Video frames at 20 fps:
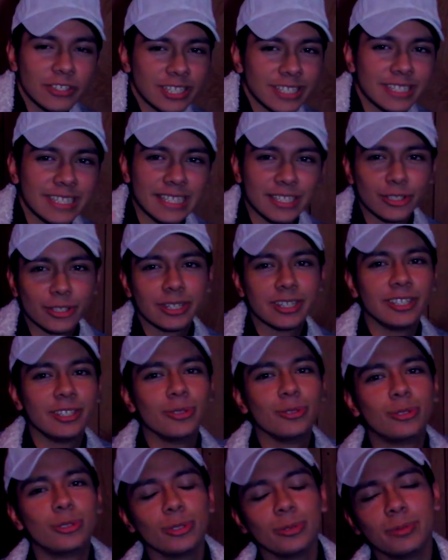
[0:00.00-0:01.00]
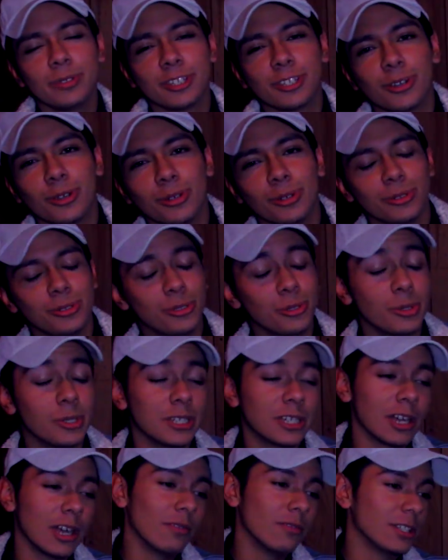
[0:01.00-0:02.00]
since I started YouTube, you know,
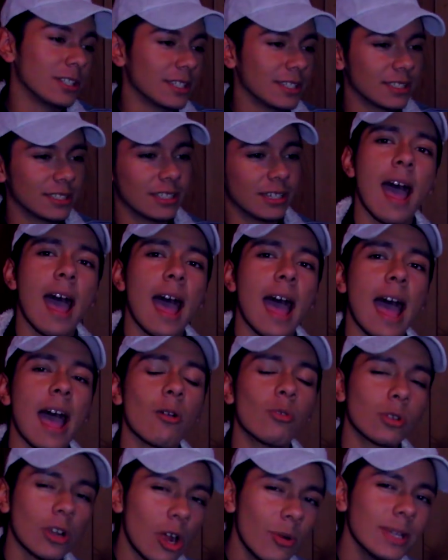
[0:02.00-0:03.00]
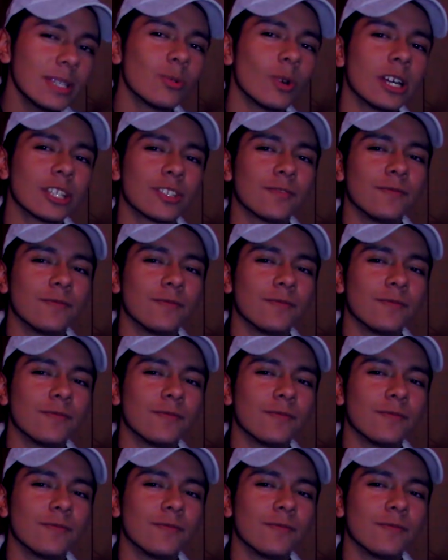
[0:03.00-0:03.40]
doing covers and stuff, I would always watch